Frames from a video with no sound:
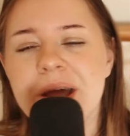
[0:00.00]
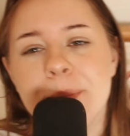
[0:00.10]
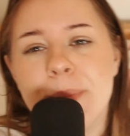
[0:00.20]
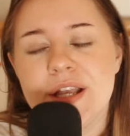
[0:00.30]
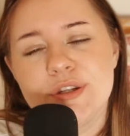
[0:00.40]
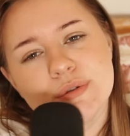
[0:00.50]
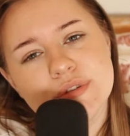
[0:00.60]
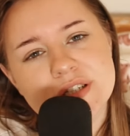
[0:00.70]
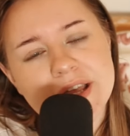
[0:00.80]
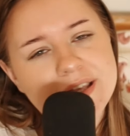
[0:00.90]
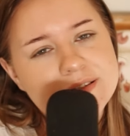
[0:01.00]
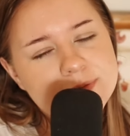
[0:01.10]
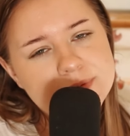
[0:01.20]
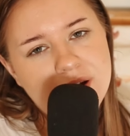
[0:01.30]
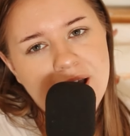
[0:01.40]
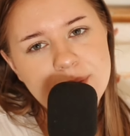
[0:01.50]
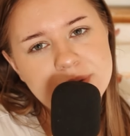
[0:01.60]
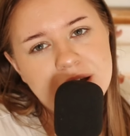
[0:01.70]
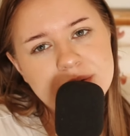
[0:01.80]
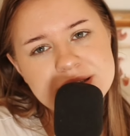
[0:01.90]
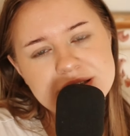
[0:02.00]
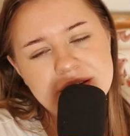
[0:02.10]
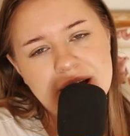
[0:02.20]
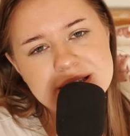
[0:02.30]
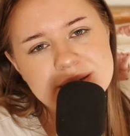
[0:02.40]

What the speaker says: Make sure to like and subscribe, and I will see you guys